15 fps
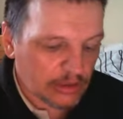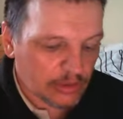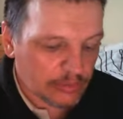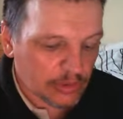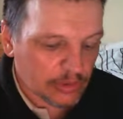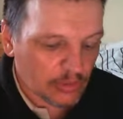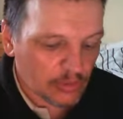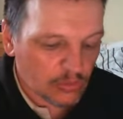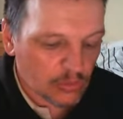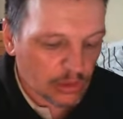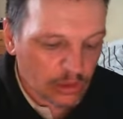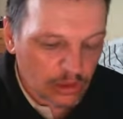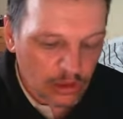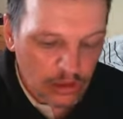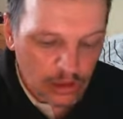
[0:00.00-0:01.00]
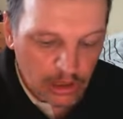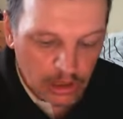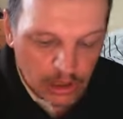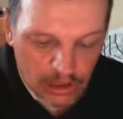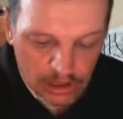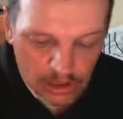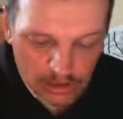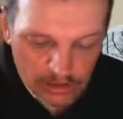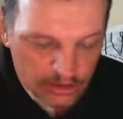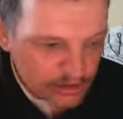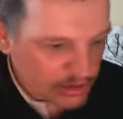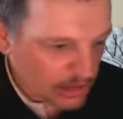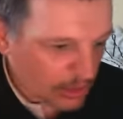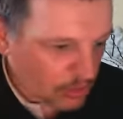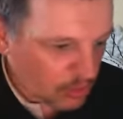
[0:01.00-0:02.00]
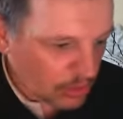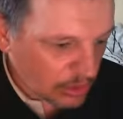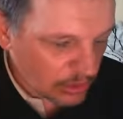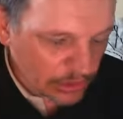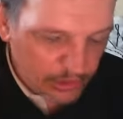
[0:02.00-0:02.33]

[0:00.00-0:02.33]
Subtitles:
that will be all. So